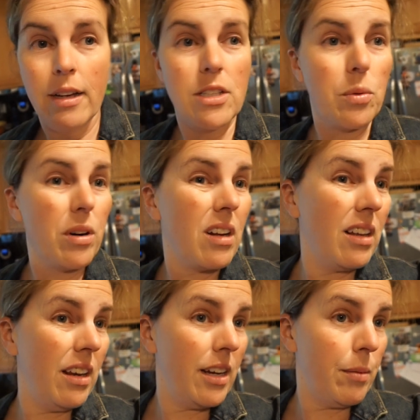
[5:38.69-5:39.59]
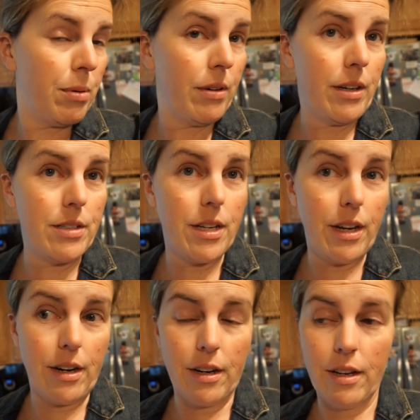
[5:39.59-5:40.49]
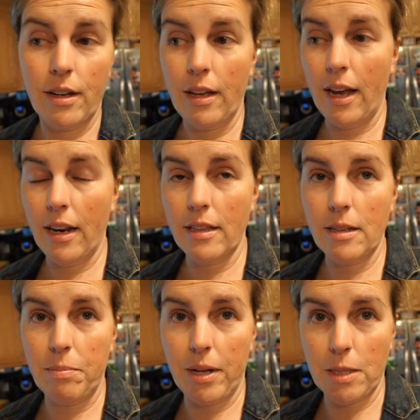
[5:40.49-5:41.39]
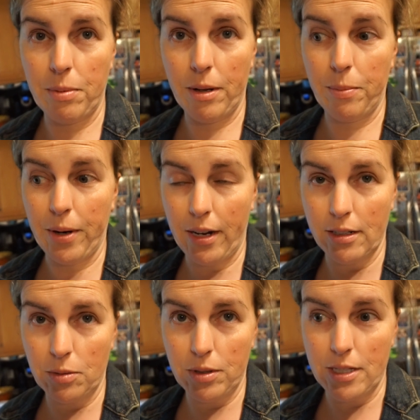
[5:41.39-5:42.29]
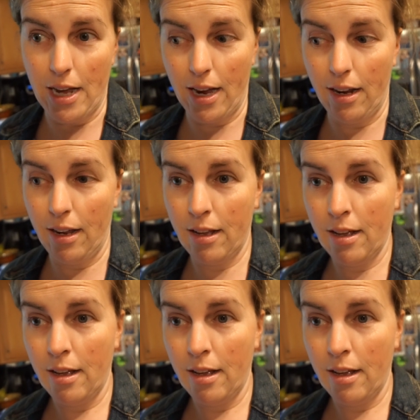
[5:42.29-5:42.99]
So we're cleaning up around here. Aiden's at baseball practice with Daddy.